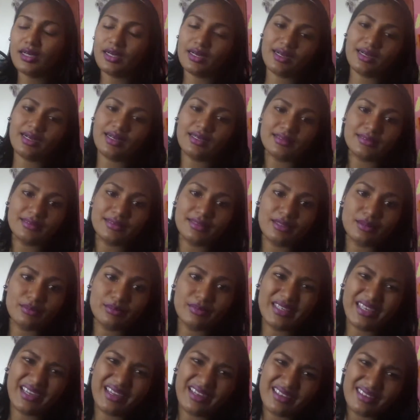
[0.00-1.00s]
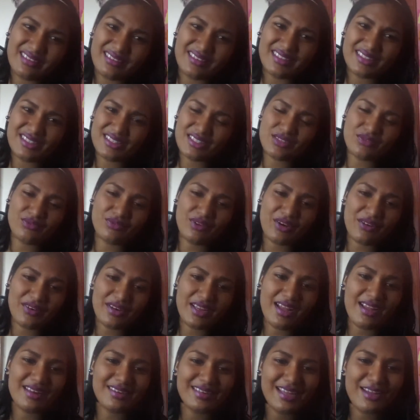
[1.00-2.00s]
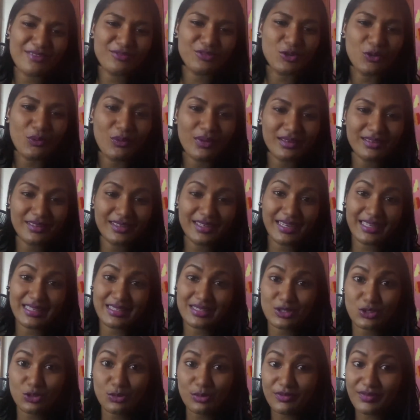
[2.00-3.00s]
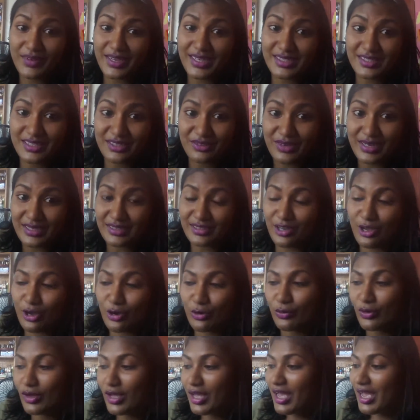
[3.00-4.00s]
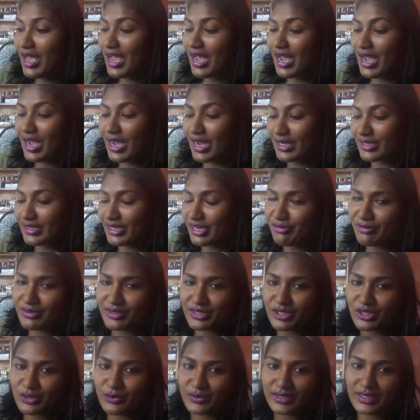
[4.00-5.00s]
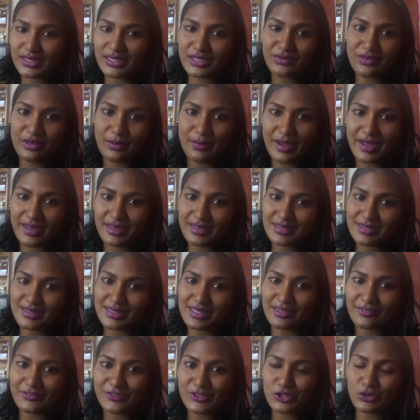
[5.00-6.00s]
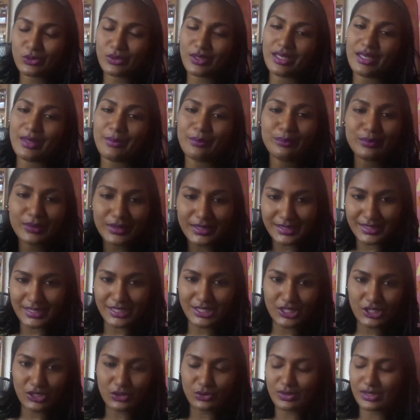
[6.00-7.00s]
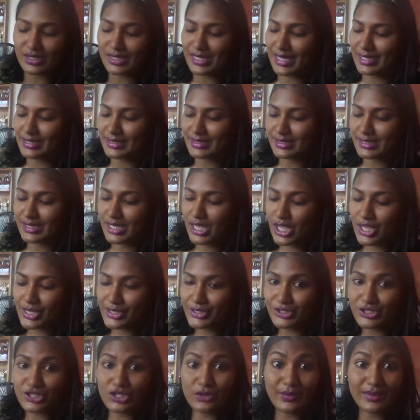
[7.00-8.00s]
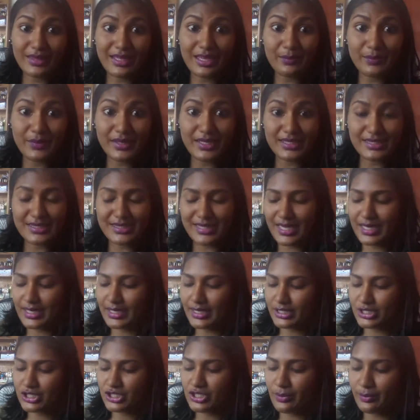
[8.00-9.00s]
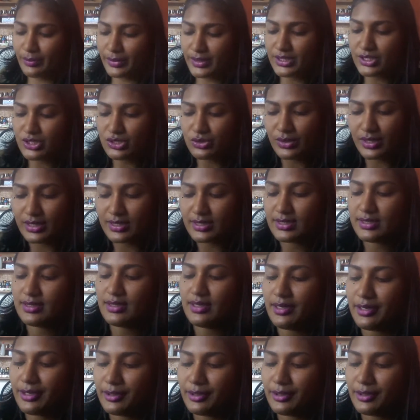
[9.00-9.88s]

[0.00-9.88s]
And yeah, it's very hard. I have no one here to supervise her right now, and I really don't want to leave her by herself, so please excuse that. So with that being said, let's jump into this.